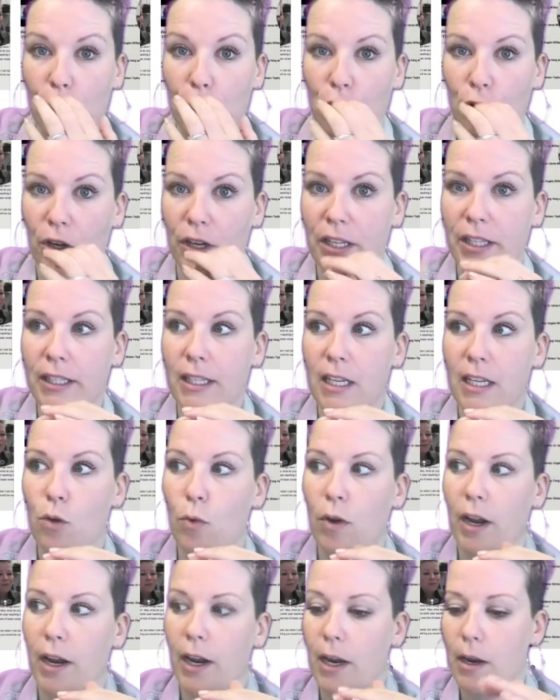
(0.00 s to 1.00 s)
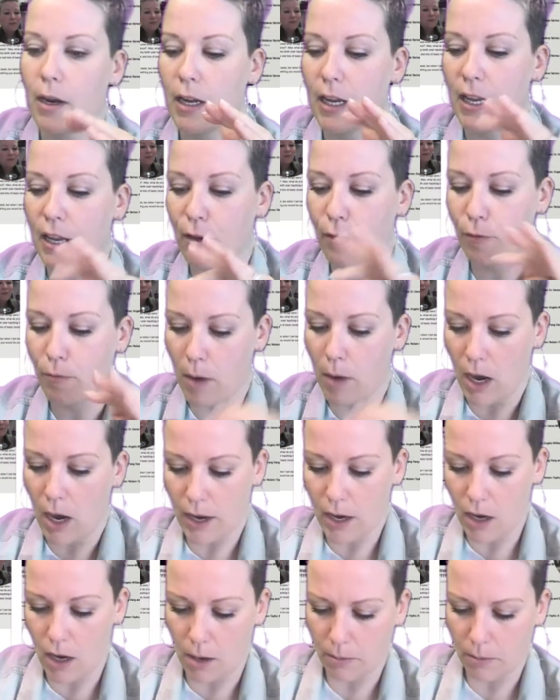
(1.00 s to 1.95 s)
You're going to see when I give my,